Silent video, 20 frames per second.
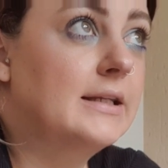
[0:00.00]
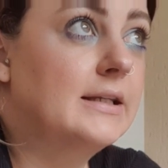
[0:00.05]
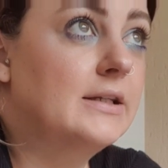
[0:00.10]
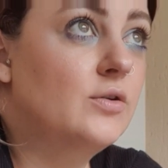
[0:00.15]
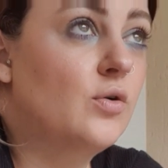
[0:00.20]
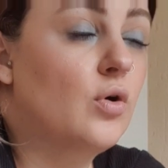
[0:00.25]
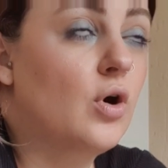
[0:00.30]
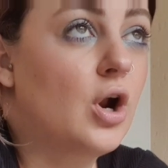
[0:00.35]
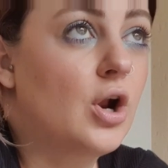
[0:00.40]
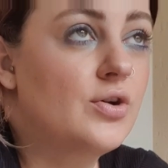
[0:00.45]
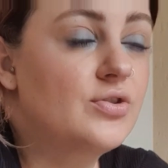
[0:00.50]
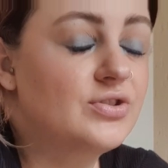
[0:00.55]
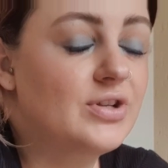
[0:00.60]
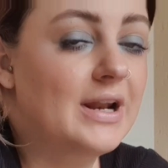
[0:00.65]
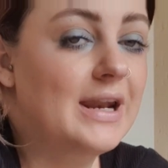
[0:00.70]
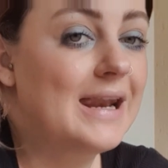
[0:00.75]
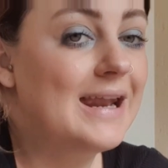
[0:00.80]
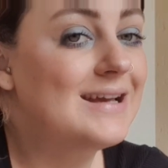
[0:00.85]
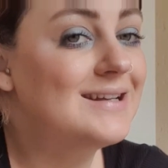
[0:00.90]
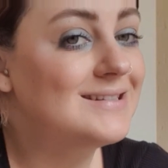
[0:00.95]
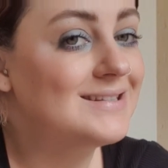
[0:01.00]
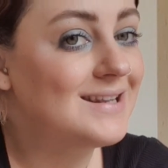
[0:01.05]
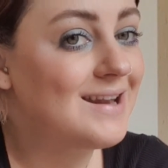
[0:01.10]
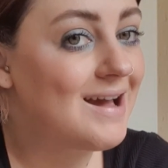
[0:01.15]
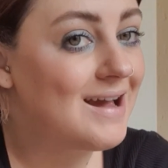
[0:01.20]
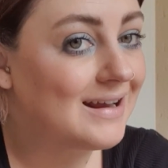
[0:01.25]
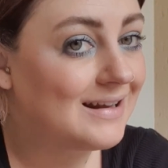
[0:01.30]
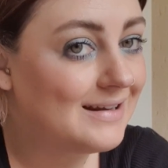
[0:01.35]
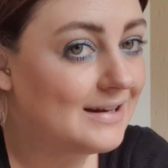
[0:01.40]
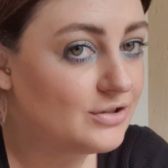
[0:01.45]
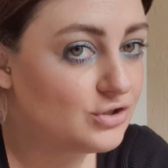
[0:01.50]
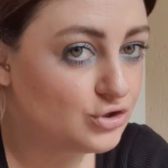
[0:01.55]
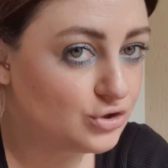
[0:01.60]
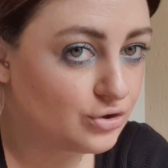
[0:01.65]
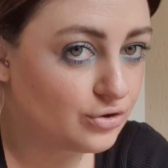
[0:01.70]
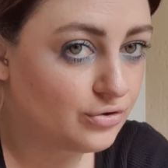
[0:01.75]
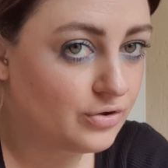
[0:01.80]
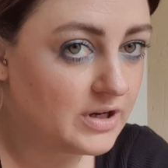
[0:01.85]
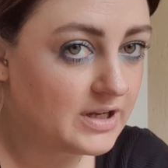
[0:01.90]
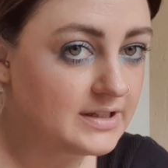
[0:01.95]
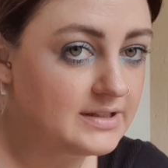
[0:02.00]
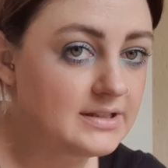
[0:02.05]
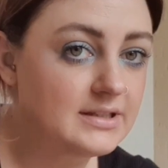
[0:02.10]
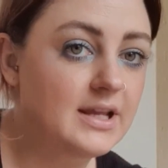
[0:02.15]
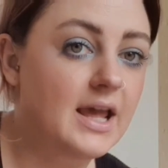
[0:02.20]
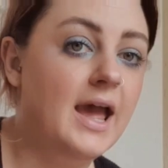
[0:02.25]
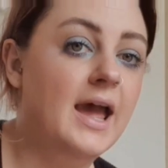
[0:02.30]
your clothes are less likely to crease,